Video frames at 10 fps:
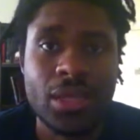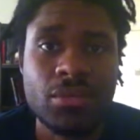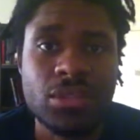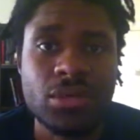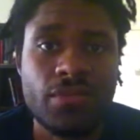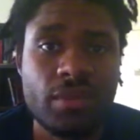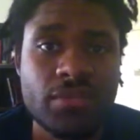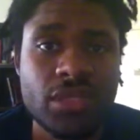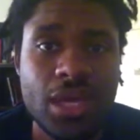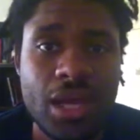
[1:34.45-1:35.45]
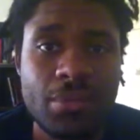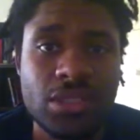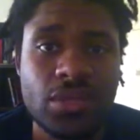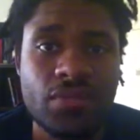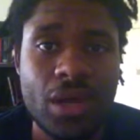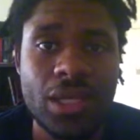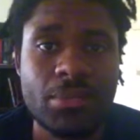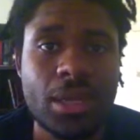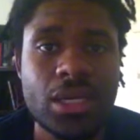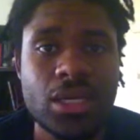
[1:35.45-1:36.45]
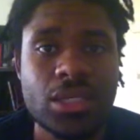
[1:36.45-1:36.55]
That was her fifth time, and she finally made it.